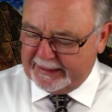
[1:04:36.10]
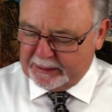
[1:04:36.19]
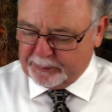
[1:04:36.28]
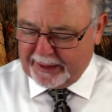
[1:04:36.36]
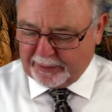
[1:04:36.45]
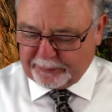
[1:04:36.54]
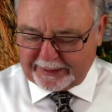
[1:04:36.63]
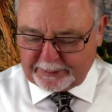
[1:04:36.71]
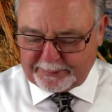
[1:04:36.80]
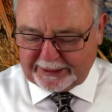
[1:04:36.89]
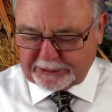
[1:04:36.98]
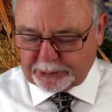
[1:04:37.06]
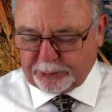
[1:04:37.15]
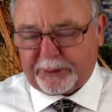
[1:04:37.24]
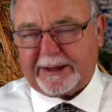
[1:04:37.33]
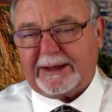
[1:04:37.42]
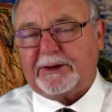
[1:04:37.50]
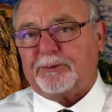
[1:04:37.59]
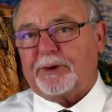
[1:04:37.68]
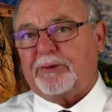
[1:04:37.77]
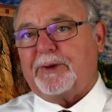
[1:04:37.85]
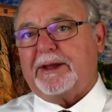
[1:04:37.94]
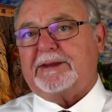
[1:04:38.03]
Anyway, I recommend you read and
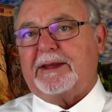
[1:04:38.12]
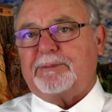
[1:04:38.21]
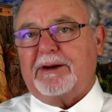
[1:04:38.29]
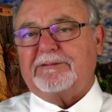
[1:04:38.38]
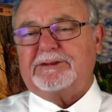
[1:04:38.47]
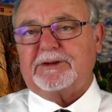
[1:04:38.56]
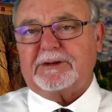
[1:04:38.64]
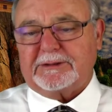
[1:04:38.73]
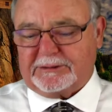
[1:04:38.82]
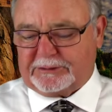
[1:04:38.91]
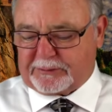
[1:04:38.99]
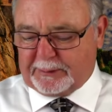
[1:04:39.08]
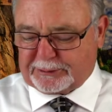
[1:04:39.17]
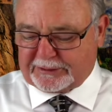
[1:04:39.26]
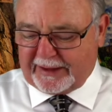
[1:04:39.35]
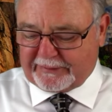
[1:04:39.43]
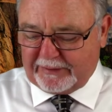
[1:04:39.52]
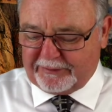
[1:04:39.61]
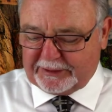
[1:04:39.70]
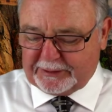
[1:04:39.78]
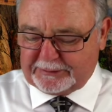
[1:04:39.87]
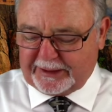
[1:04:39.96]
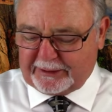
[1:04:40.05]
reread the above scriptures I've given
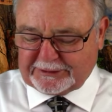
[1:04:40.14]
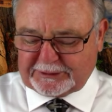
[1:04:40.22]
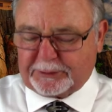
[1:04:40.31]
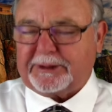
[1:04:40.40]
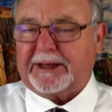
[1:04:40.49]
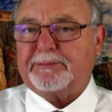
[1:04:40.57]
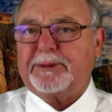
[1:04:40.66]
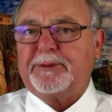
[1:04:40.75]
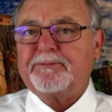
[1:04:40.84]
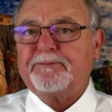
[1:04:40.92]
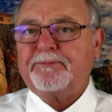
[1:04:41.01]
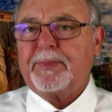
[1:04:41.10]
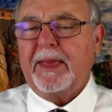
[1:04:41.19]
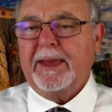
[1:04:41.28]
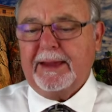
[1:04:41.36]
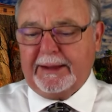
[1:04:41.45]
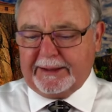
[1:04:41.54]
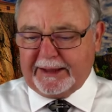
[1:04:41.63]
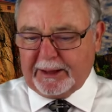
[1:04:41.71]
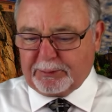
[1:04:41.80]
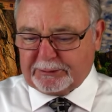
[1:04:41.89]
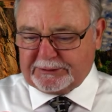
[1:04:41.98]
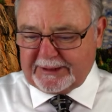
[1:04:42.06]
you. They are so deep in
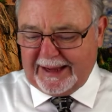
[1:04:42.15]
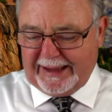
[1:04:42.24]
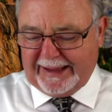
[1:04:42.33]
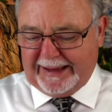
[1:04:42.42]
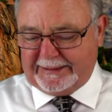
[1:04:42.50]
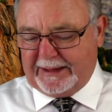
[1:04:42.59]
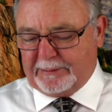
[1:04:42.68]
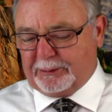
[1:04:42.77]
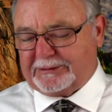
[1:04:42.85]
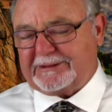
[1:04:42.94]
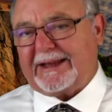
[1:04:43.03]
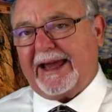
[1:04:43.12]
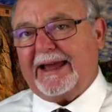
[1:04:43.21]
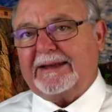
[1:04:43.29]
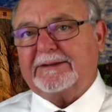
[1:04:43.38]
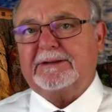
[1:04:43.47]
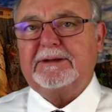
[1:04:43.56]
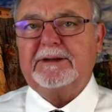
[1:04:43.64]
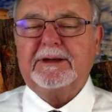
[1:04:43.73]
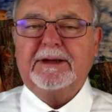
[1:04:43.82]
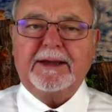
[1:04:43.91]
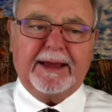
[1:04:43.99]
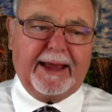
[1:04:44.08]
Hebrews 9, Hebrews 10,
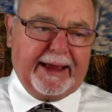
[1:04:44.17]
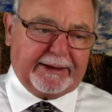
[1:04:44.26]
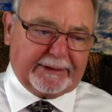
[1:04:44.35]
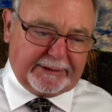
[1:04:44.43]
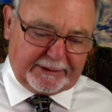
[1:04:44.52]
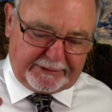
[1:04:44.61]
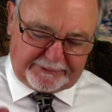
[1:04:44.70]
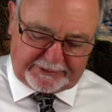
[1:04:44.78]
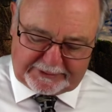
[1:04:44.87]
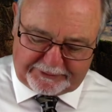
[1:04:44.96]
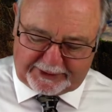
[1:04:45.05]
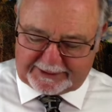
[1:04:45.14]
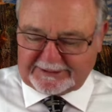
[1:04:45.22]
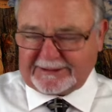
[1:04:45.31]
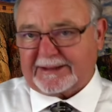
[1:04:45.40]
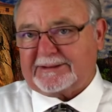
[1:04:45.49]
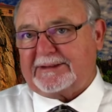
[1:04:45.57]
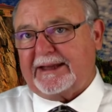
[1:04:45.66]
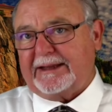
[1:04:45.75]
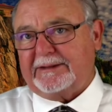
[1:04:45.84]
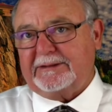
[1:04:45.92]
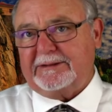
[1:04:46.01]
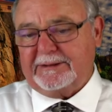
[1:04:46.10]
and Leviticus
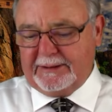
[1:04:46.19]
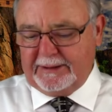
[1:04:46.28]
16.